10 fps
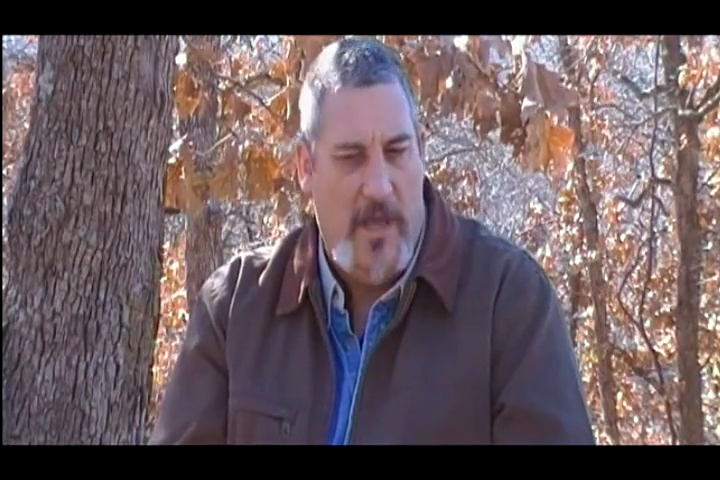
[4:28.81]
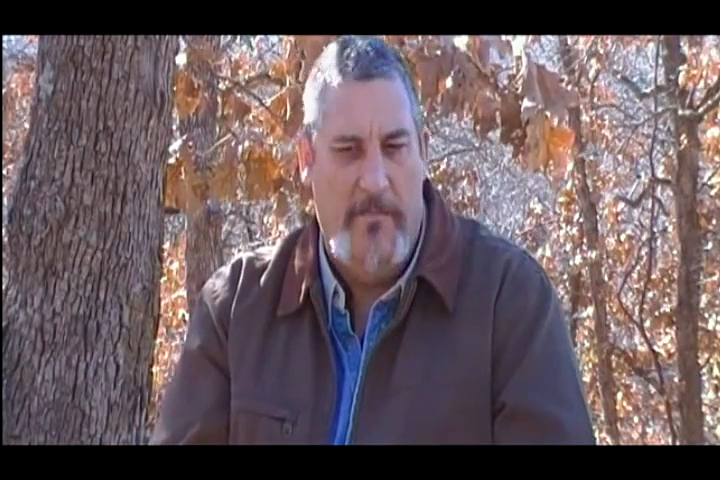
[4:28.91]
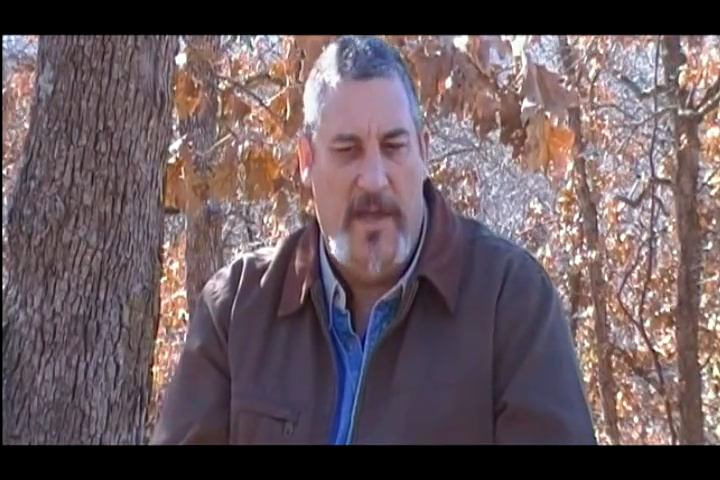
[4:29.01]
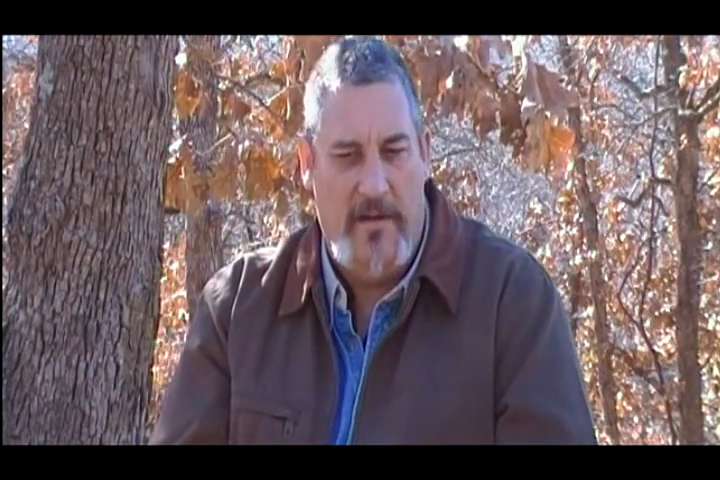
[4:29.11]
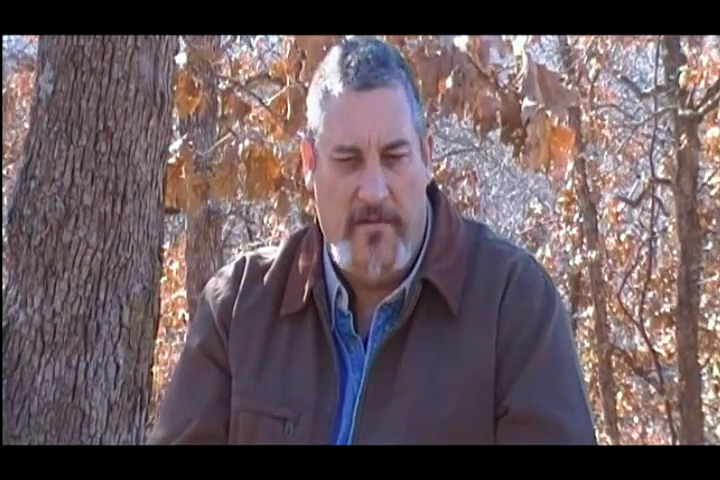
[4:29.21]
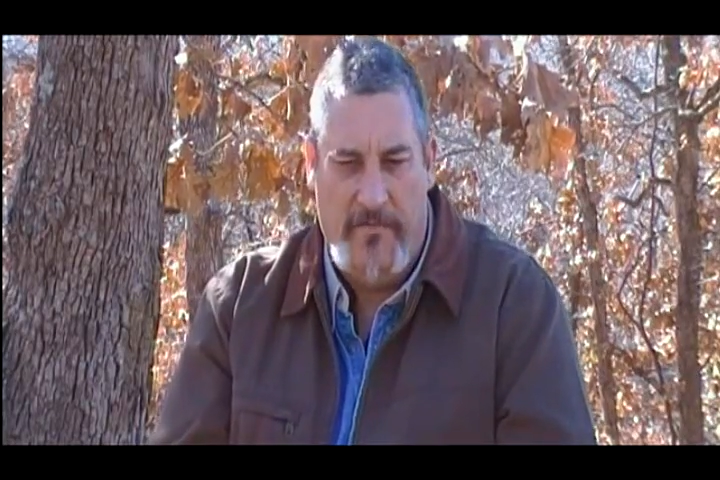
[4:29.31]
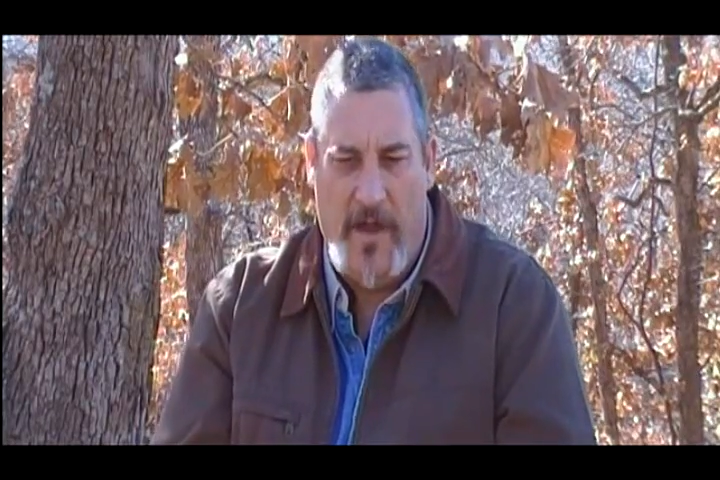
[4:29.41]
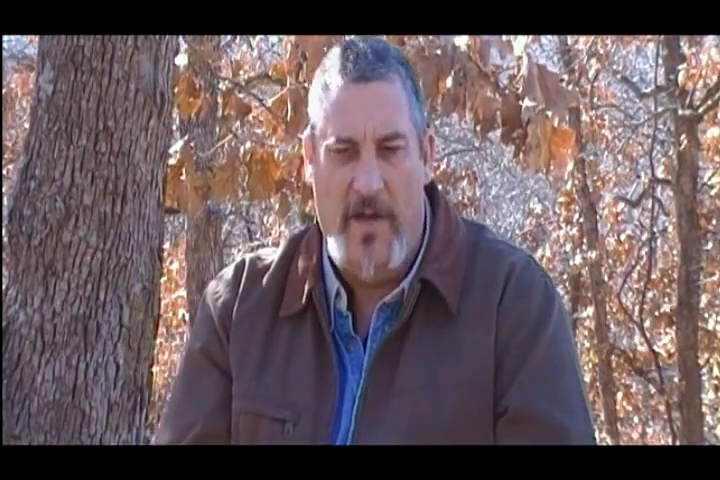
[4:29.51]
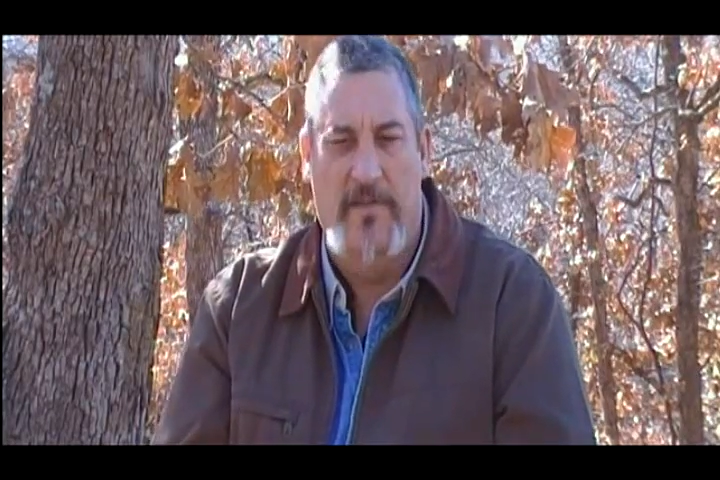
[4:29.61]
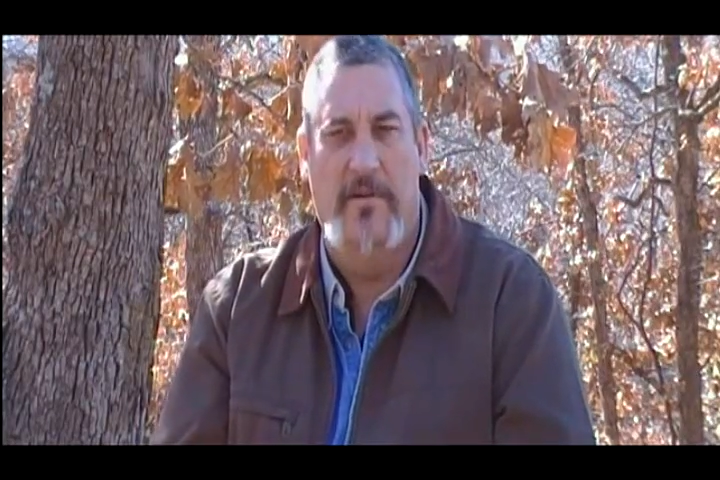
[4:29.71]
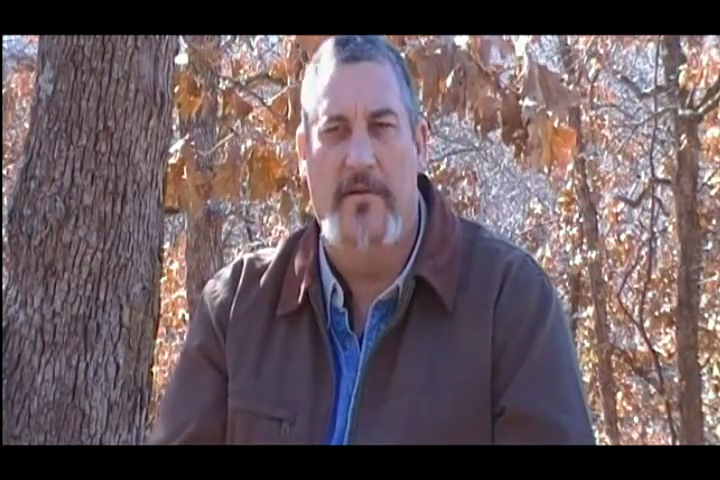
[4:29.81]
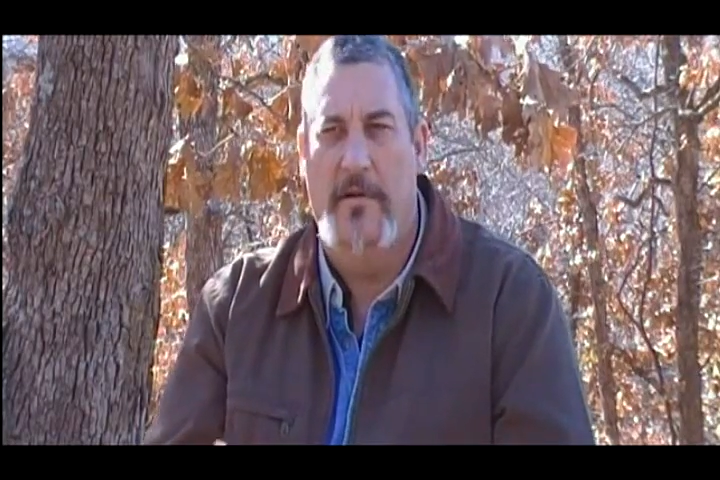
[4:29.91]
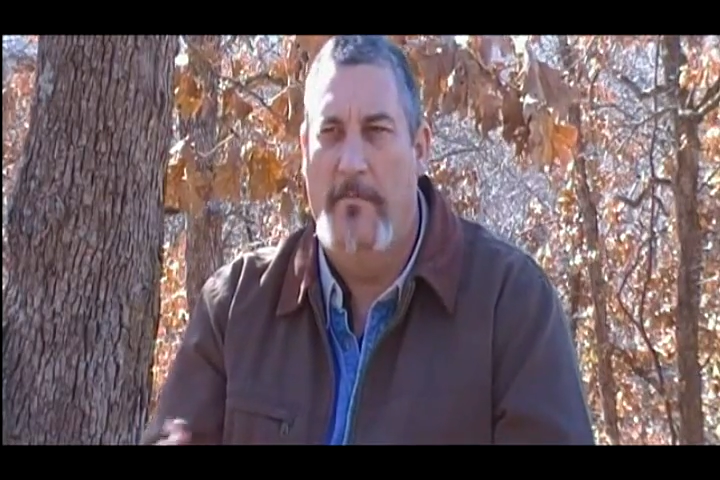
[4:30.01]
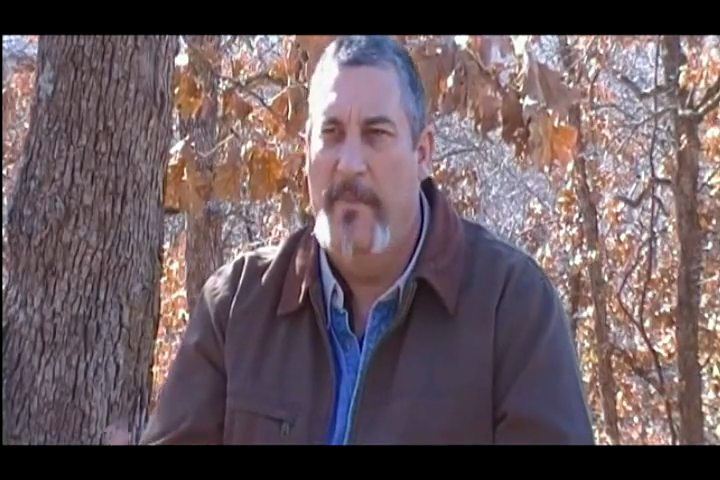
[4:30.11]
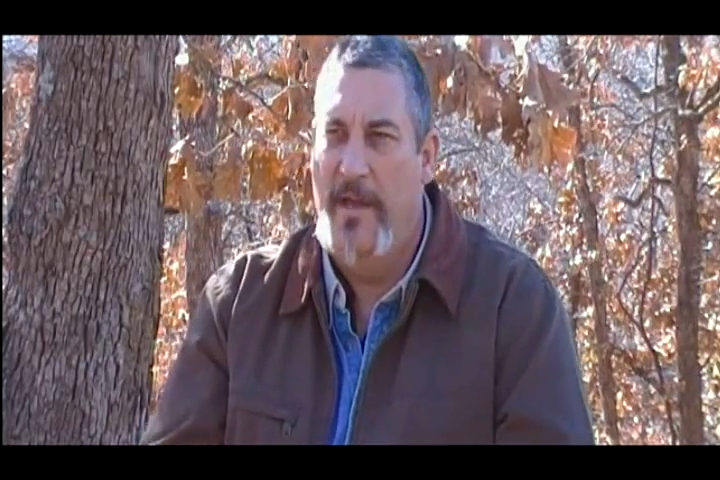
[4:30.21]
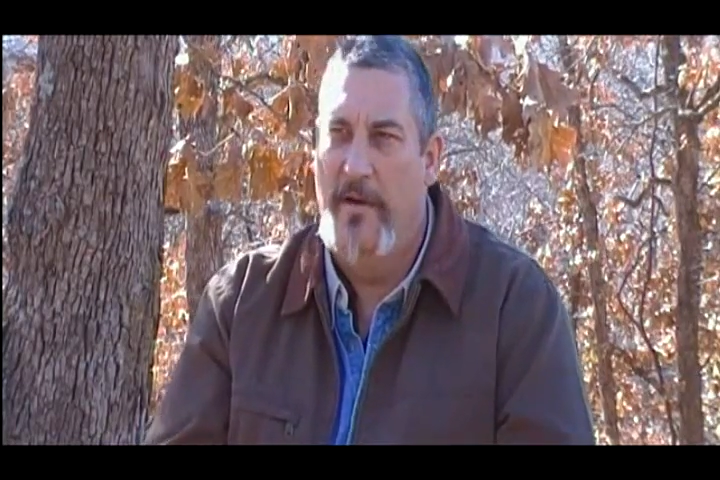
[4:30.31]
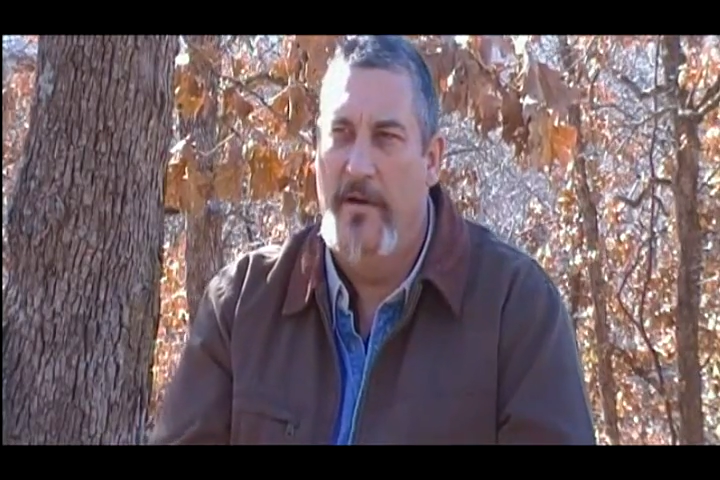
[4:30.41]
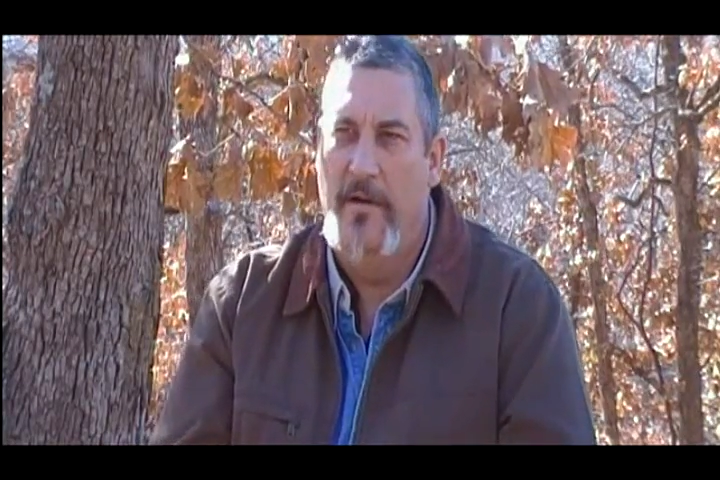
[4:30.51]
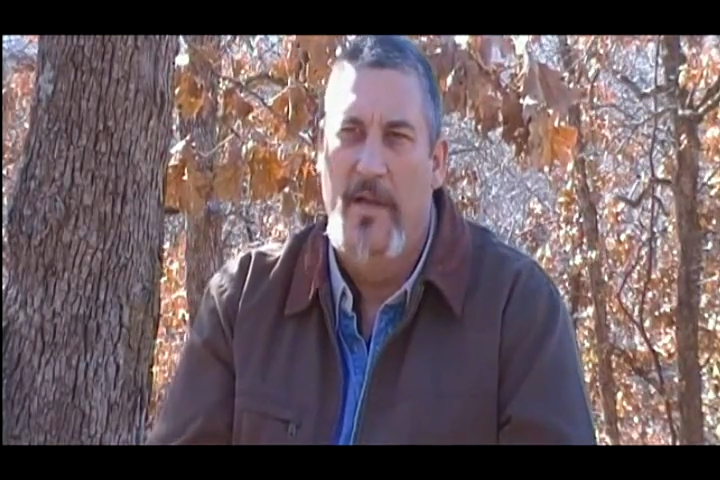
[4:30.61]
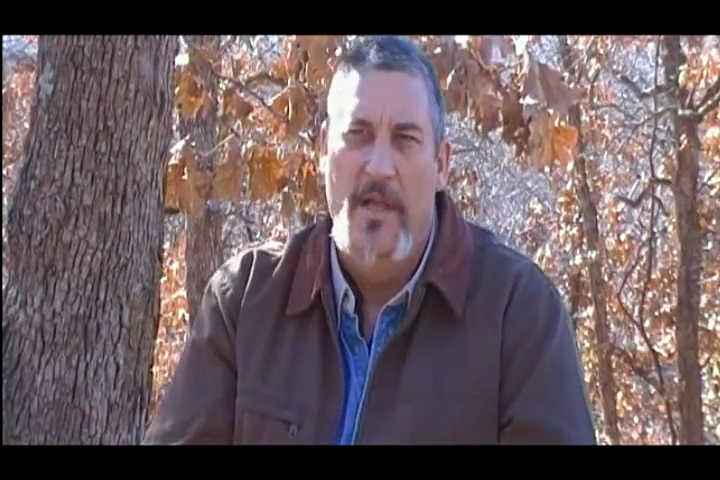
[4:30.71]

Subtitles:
a better father, a better